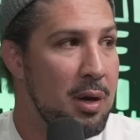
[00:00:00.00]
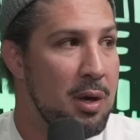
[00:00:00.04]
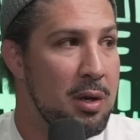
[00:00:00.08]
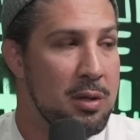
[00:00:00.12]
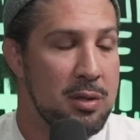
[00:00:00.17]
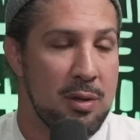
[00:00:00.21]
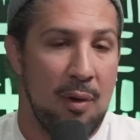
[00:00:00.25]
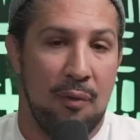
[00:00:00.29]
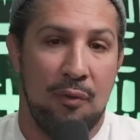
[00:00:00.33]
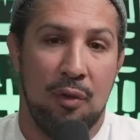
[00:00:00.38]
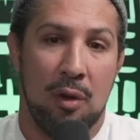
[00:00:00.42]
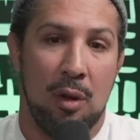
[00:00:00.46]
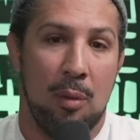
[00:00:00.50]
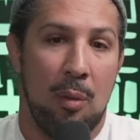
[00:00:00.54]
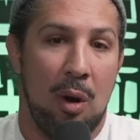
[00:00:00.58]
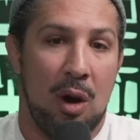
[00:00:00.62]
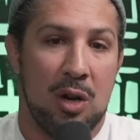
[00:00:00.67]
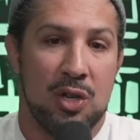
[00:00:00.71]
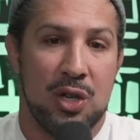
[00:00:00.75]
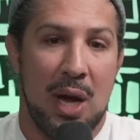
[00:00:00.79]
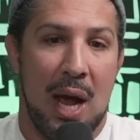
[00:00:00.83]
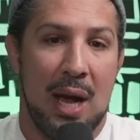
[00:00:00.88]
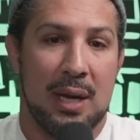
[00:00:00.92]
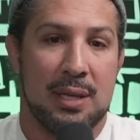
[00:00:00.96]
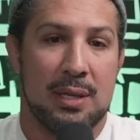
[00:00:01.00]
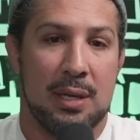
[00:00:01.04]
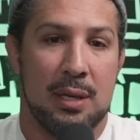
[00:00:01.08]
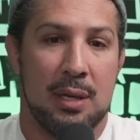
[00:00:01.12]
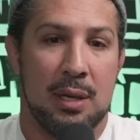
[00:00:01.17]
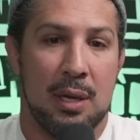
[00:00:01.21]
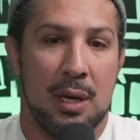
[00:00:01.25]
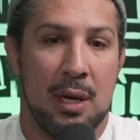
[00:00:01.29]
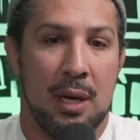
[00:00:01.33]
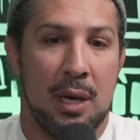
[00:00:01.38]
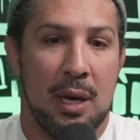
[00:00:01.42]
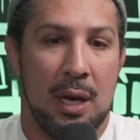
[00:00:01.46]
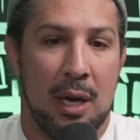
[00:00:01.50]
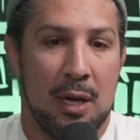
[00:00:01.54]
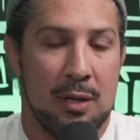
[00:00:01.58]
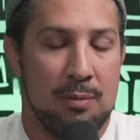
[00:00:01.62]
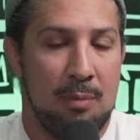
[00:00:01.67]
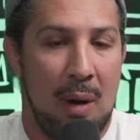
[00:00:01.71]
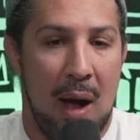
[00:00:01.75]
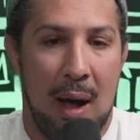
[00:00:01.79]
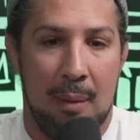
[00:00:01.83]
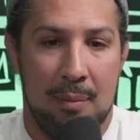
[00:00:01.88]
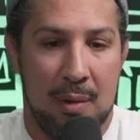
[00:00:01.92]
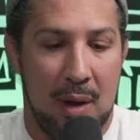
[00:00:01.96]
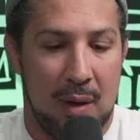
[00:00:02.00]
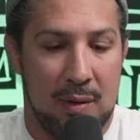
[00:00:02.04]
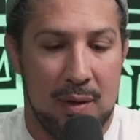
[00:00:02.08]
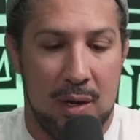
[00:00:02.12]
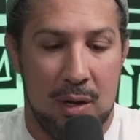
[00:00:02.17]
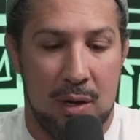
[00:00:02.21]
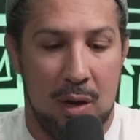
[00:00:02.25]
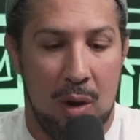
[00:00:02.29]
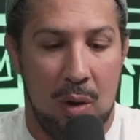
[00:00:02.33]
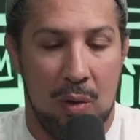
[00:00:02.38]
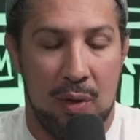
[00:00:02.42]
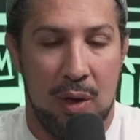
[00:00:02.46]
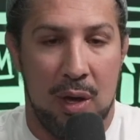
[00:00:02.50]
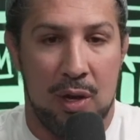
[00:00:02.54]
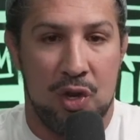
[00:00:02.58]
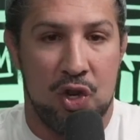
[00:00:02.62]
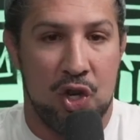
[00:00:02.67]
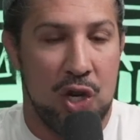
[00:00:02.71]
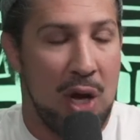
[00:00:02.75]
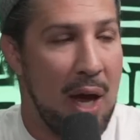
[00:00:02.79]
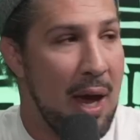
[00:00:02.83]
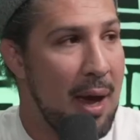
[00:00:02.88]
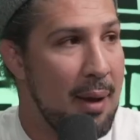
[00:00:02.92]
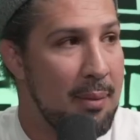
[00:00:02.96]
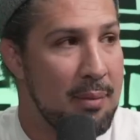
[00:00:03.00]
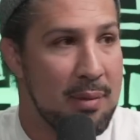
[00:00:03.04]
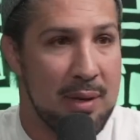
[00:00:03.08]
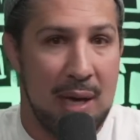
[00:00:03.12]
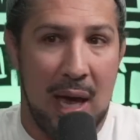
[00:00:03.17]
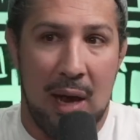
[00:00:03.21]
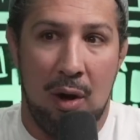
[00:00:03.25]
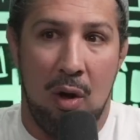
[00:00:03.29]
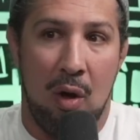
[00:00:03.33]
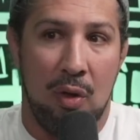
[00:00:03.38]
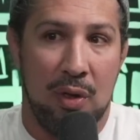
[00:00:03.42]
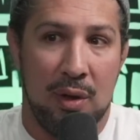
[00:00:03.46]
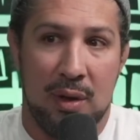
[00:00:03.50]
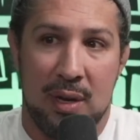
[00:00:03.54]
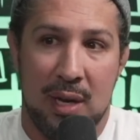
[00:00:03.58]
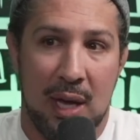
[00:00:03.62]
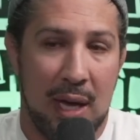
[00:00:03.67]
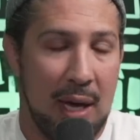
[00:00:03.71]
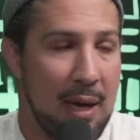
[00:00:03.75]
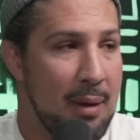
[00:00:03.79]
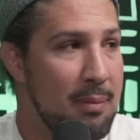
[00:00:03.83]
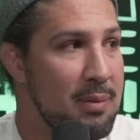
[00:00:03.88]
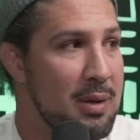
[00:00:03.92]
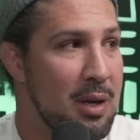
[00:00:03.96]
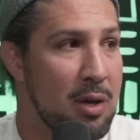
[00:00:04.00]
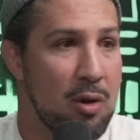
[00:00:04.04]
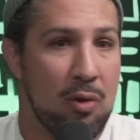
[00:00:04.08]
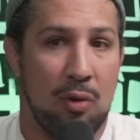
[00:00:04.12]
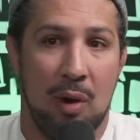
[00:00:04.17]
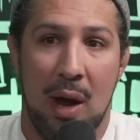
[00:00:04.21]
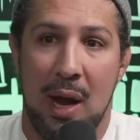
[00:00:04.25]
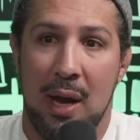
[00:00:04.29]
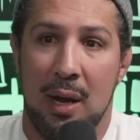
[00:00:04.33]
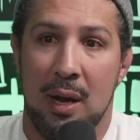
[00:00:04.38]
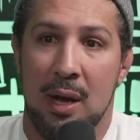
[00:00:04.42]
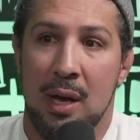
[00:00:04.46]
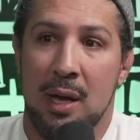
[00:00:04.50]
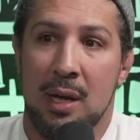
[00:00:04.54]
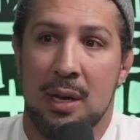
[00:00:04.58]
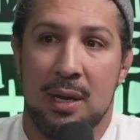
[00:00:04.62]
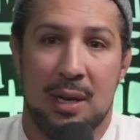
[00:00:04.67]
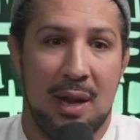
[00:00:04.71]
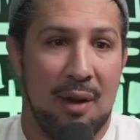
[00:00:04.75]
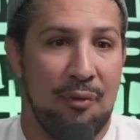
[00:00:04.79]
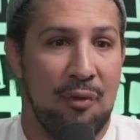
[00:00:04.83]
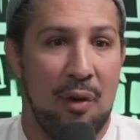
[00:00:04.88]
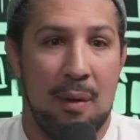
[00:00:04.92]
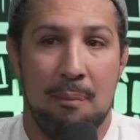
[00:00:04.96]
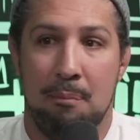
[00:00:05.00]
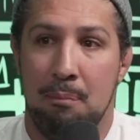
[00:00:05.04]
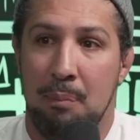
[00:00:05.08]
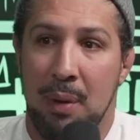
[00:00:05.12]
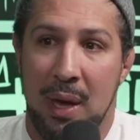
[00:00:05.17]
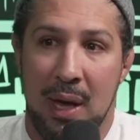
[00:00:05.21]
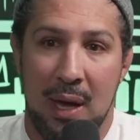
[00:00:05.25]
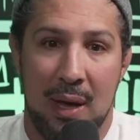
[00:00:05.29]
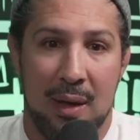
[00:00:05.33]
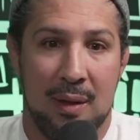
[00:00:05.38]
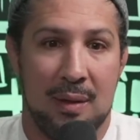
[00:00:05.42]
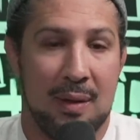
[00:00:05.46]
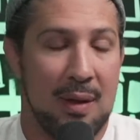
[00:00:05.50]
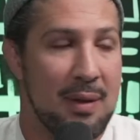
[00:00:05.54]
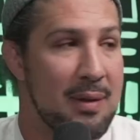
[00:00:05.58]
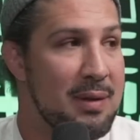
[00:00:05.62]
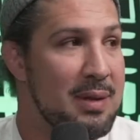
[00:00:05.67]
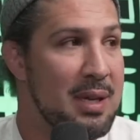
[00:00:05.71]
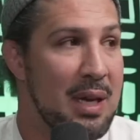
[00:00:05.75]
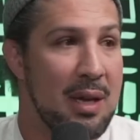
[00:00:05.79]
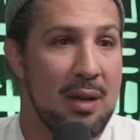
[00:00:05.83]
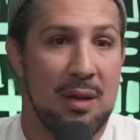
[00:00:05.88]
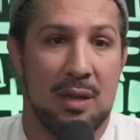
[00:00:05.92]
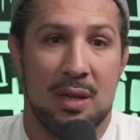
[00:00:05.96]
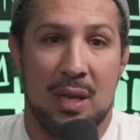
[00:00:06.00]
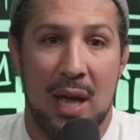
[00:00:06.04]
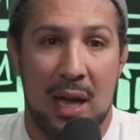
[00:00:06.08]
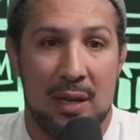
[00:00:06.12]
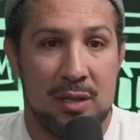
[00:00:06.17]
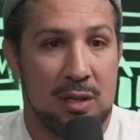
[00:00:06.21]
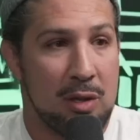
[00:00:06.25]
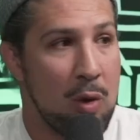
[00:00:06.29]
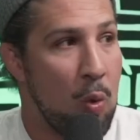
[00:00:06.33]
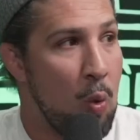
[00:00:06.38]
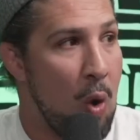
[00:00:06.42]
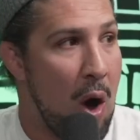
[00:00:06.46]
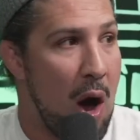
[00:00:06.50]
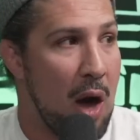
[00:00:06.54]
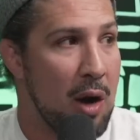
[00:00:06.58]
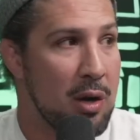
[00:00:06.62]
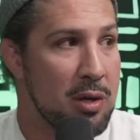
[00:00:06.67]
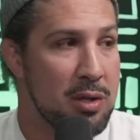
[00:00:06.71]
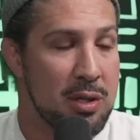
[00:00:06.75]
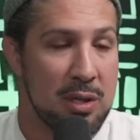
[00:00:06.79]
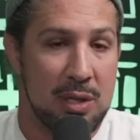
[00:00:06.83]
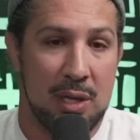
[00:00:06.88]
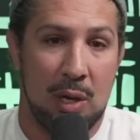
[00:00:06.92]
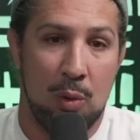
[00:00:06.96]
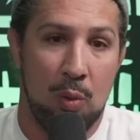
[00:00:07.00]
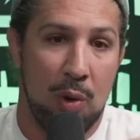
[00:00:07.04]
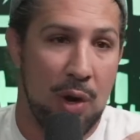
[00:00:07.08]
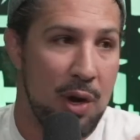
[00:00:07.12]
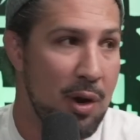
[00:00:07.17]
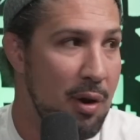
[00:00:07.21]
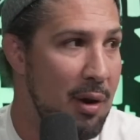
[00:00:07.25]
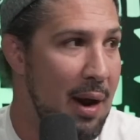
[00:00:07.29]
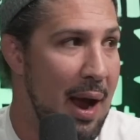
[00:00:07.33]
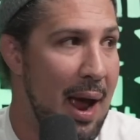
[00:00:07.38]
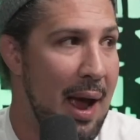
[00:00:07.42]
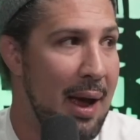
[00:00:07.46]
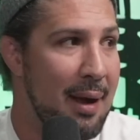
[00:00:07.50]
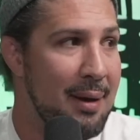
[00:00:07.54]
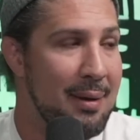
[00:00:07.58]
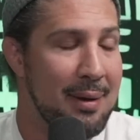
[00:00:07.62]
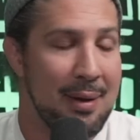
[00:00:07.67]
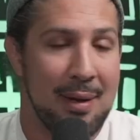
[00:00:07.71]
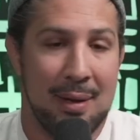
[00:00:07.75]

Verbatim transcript: So for Lamar Jackson, his mom doesn't know the GMs at all the teams and create different bids and see test the waters to see where you're at.